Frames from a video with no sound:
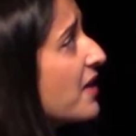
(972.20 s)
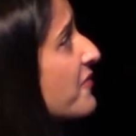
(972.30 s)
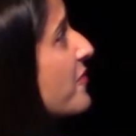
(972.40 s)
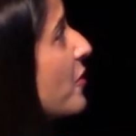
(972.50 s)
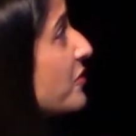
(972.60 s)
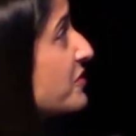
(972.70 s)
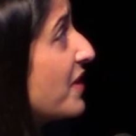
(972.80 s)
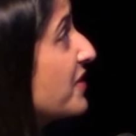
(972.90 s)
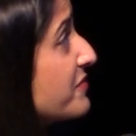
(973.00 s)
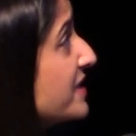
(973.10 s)
for lots of
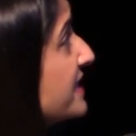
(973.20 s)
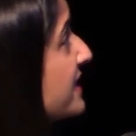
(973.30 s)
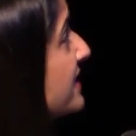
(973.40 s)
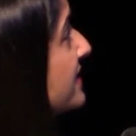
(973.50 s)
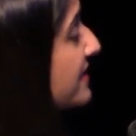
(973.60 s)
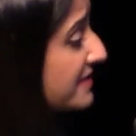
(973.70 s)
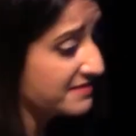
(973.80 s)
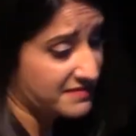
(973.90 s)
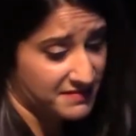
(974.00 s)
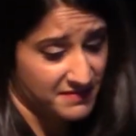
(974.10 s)
other reasons.
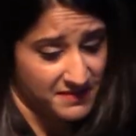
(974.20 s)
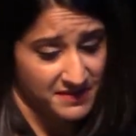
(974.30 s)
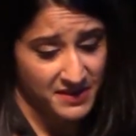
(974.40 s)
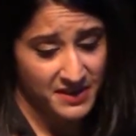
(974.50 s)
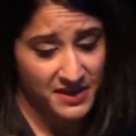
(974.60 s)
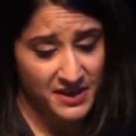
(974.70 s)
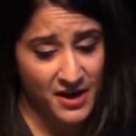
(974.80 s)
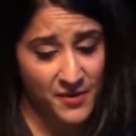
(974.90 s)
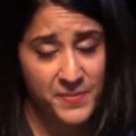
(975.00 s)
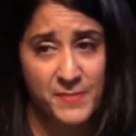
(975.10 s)

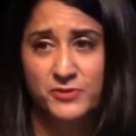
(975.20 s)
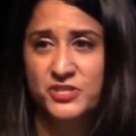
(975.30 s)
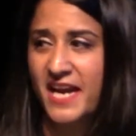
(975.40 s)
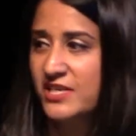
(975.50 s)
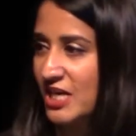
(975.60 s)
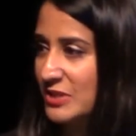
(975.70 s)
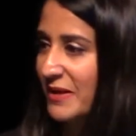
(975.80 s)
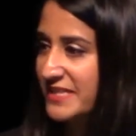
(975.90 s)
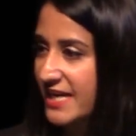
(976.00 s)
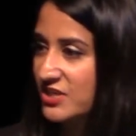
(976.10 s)
People change
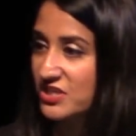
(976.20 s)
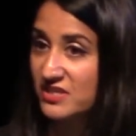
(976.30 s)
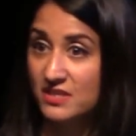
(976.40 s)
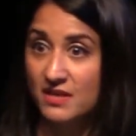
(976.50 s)
expectations,